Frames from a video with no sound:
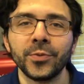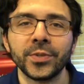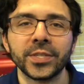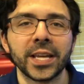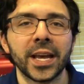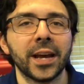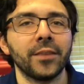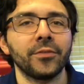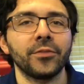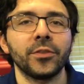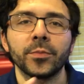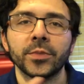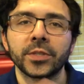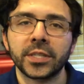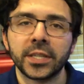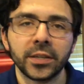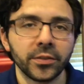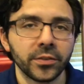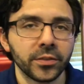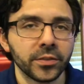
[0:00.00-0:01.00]
is have the
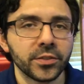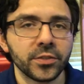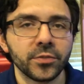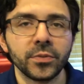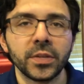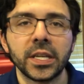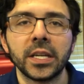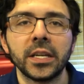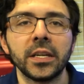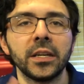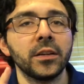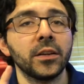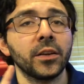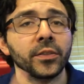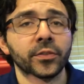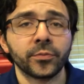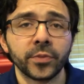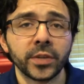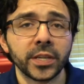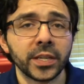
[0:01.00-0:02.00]
materials you need, a
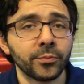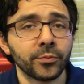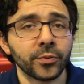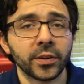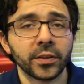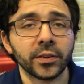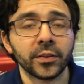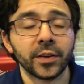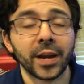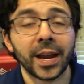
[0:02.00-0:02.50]
3D printer,